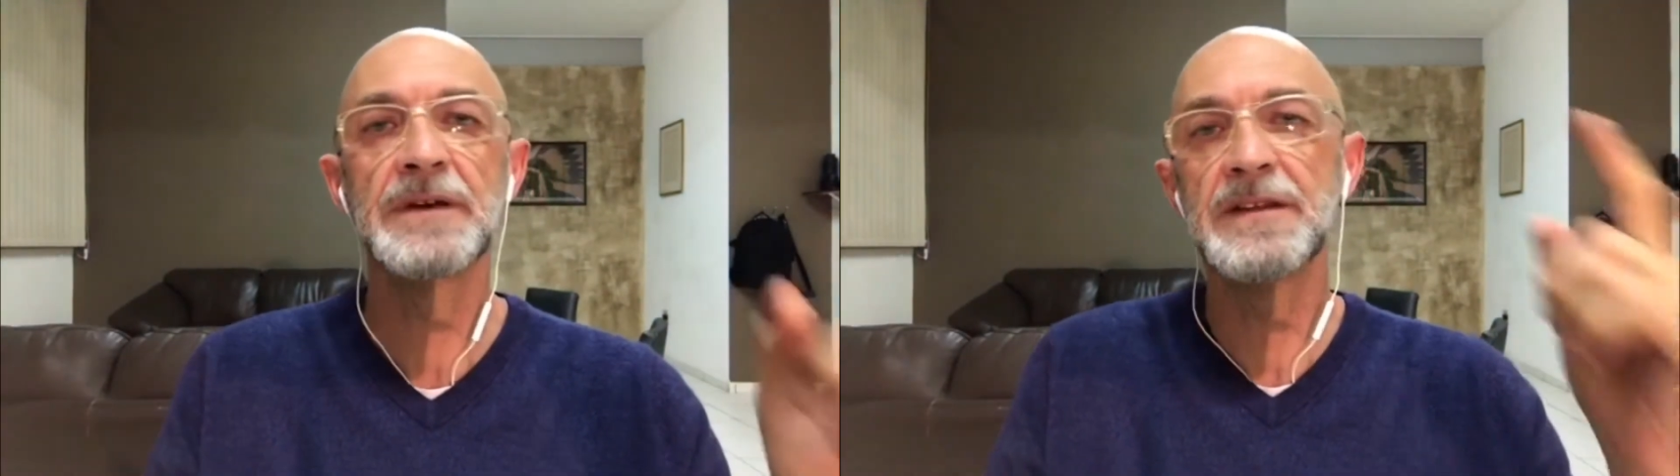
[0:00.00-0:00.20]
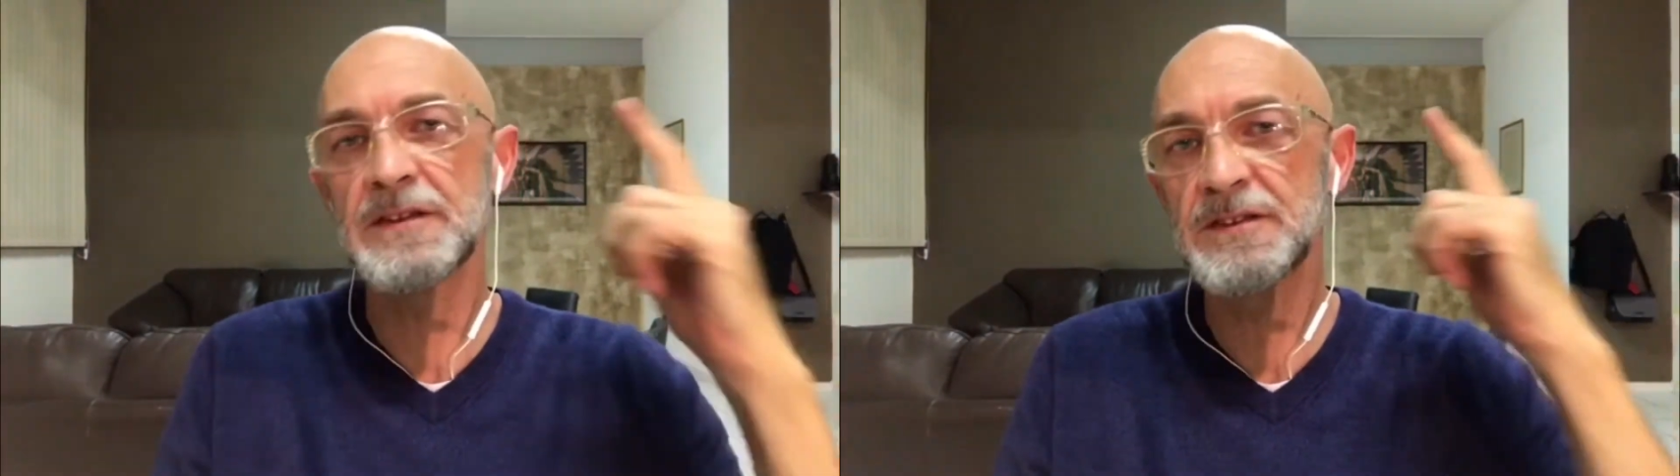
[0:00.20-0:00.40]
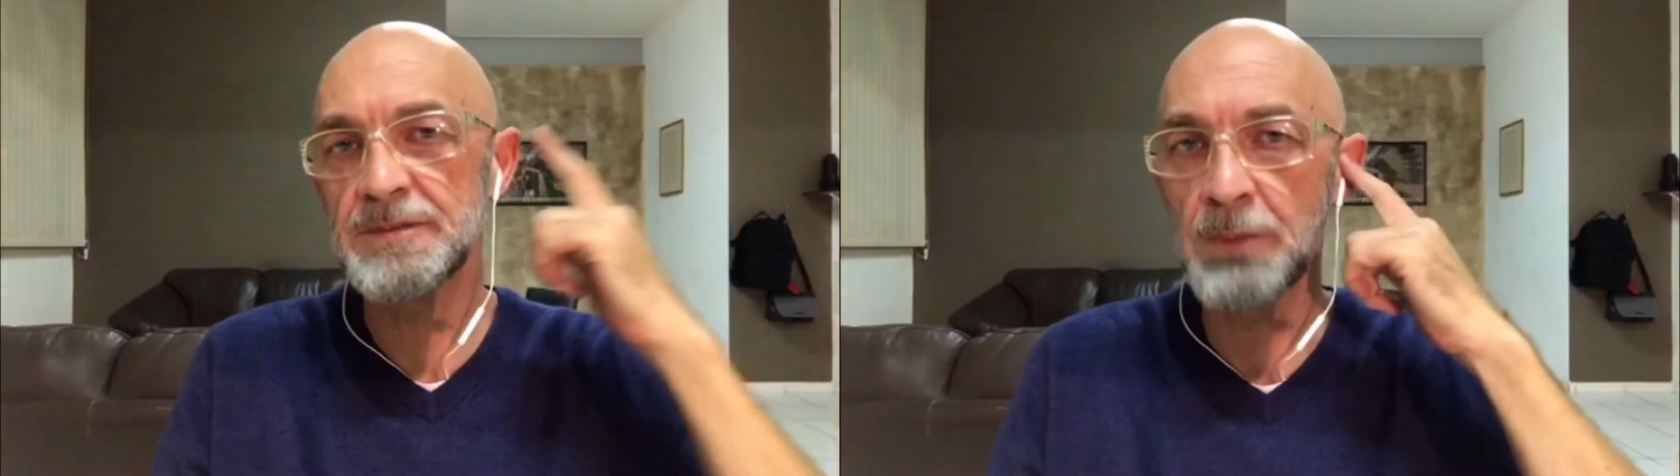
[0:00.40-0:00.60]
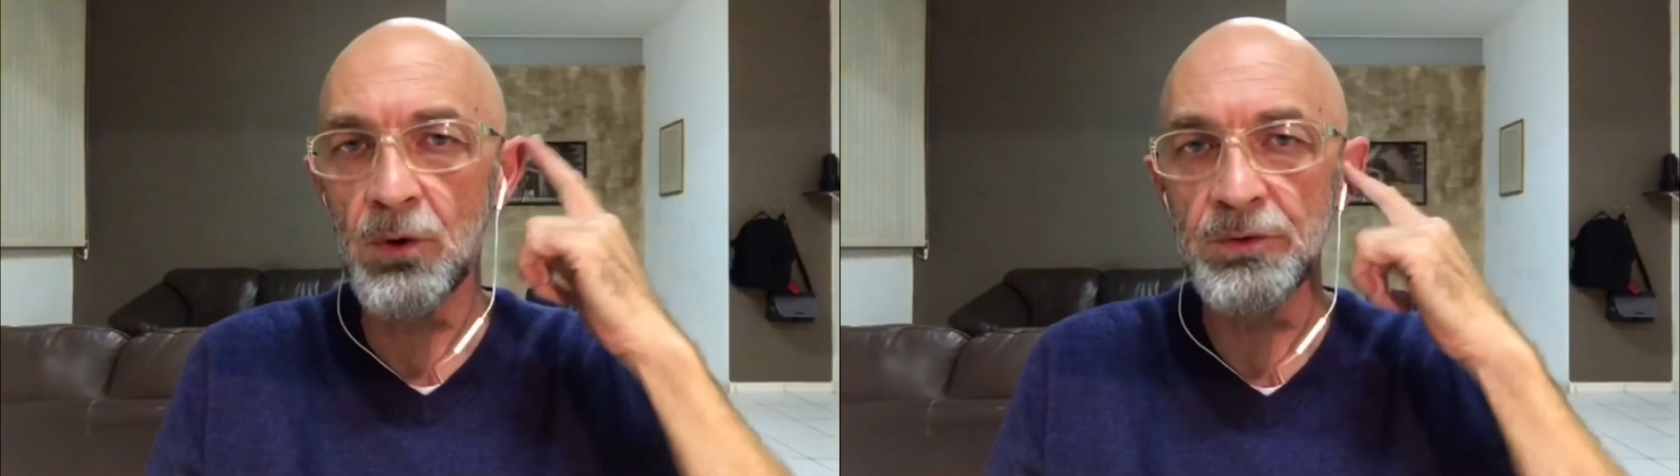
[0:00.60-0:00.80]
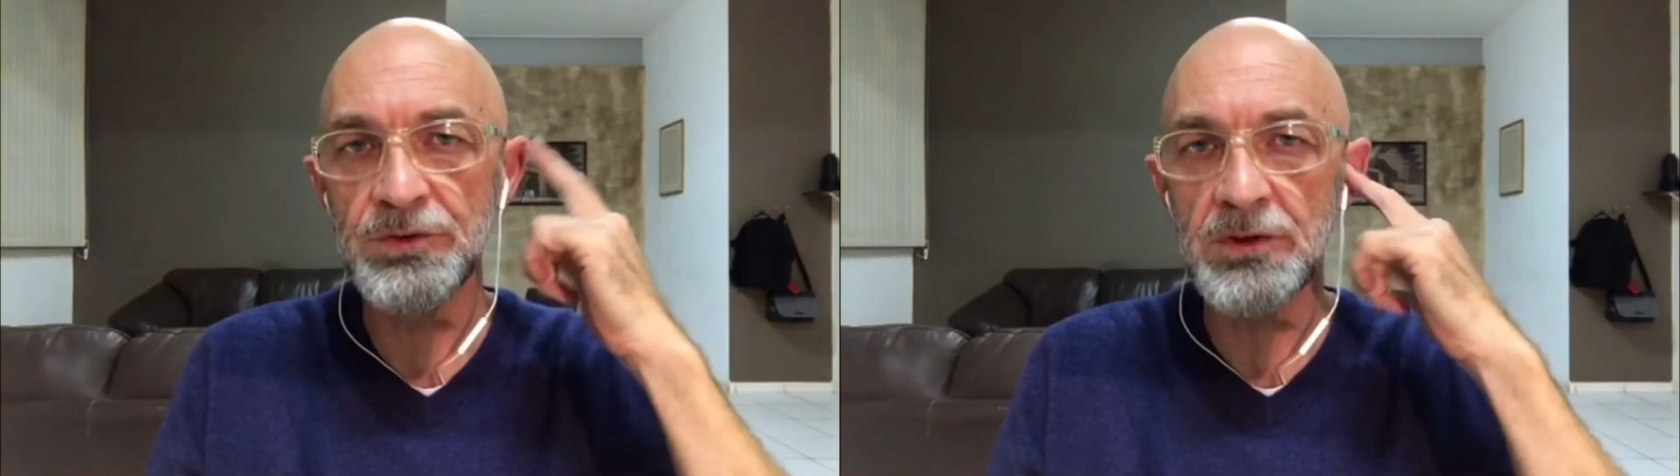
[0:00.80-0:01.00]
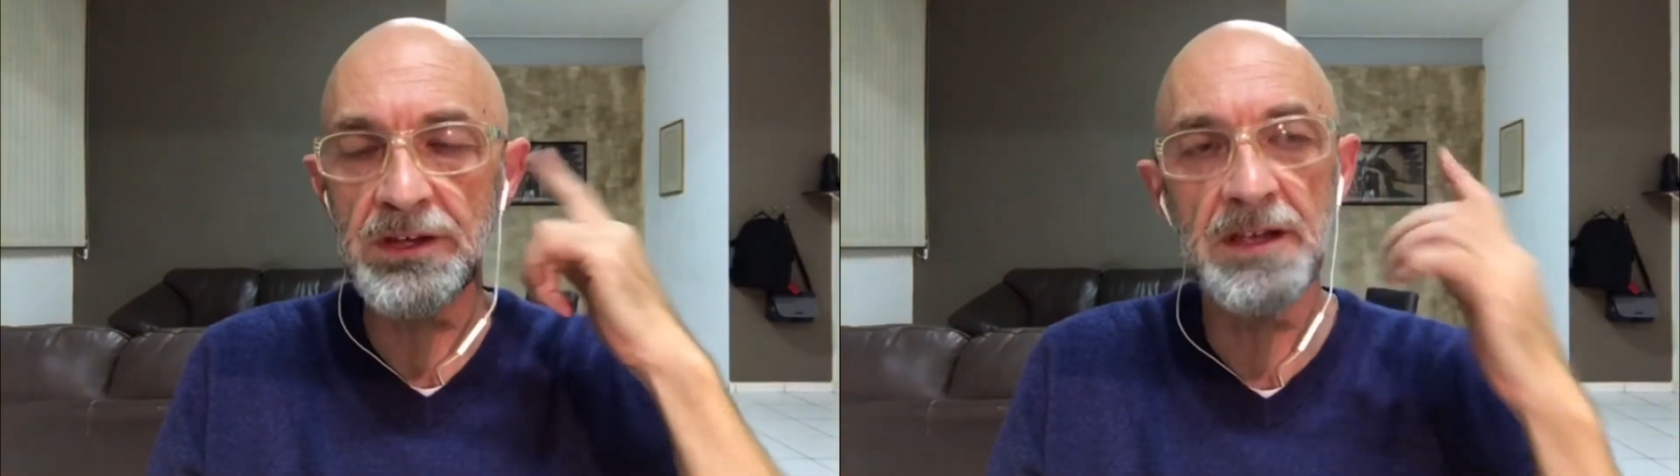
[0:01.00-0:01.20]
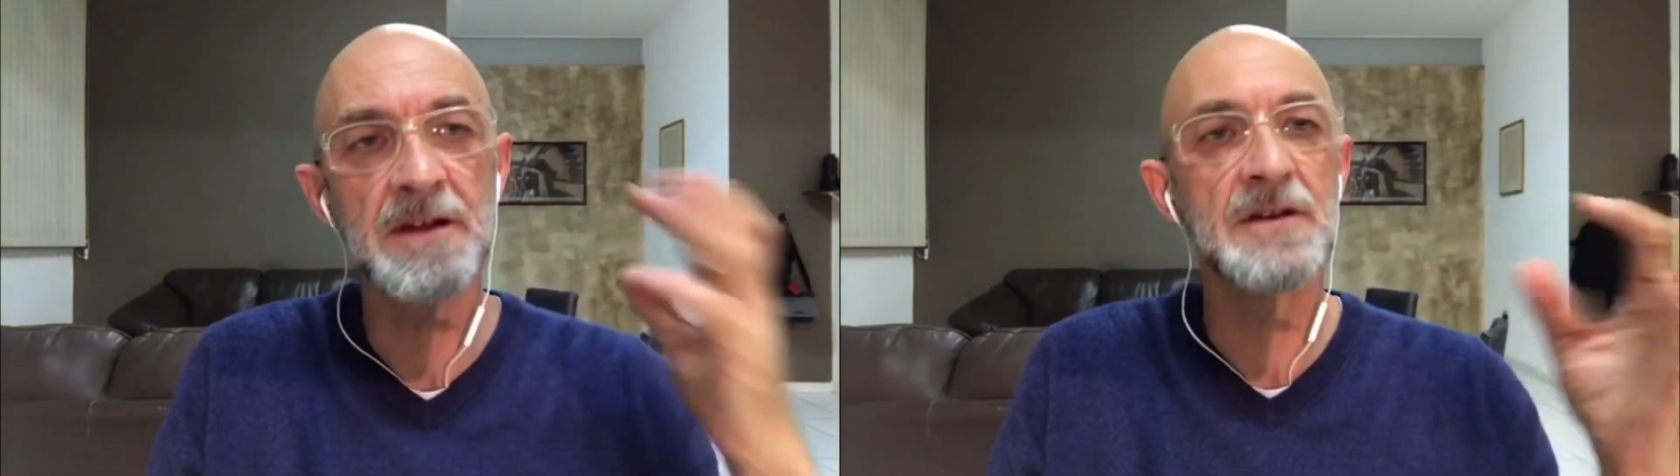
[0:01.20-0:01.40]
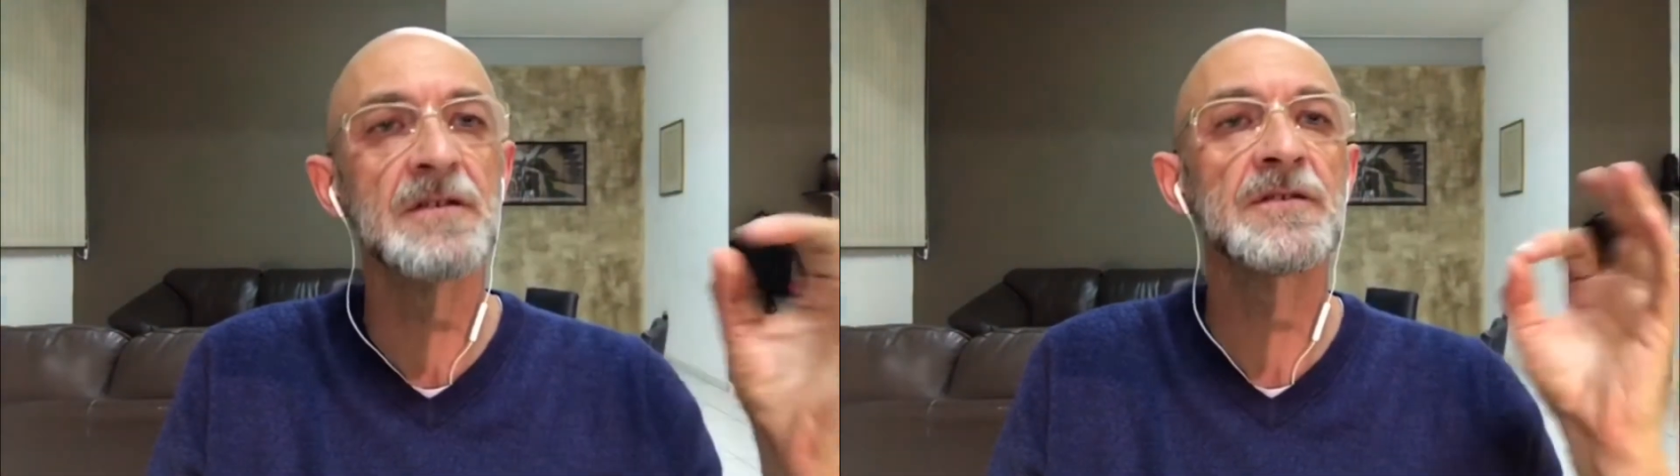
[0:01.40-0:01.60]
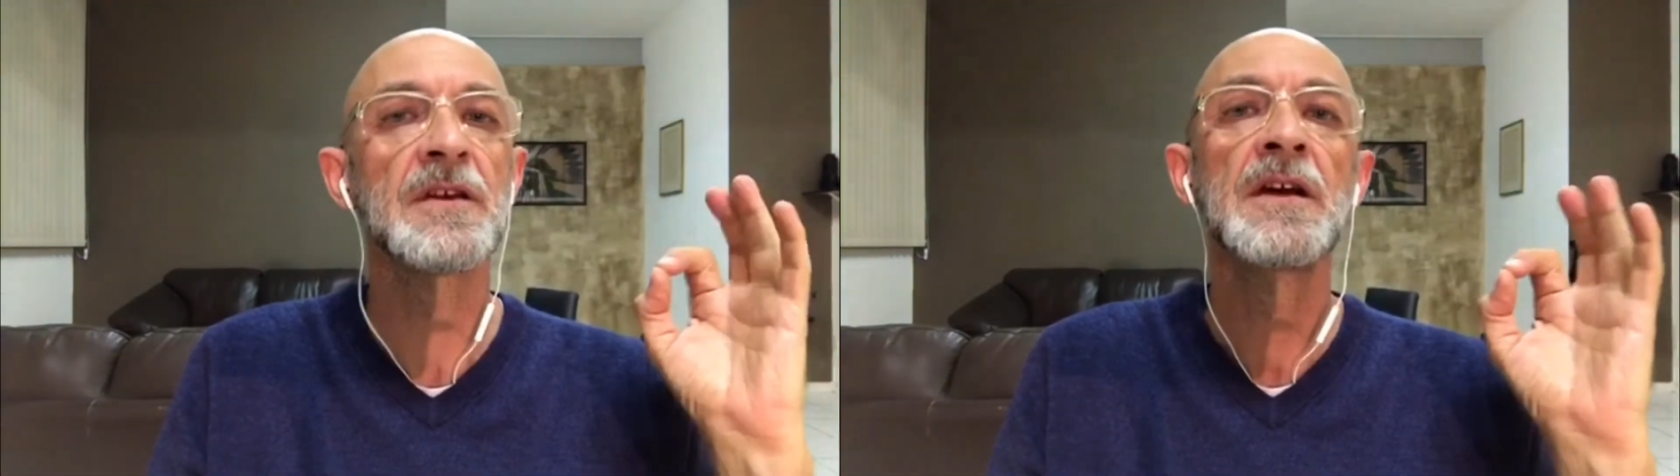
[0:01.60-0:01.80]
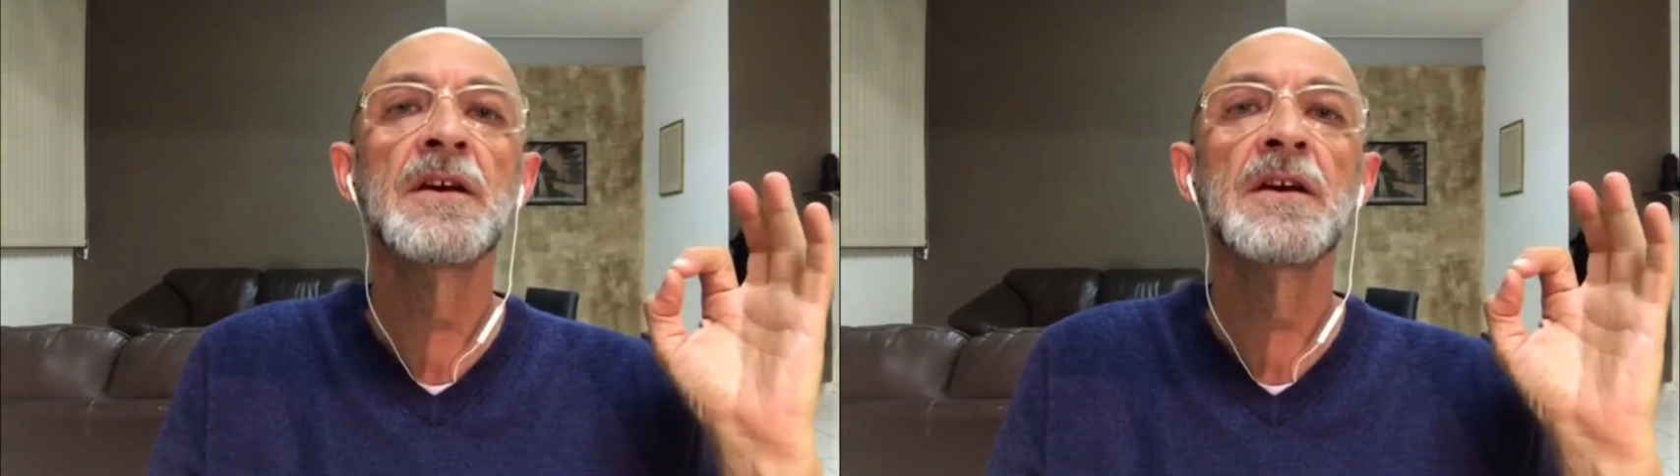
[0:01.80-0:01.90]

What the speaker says: is expose your ears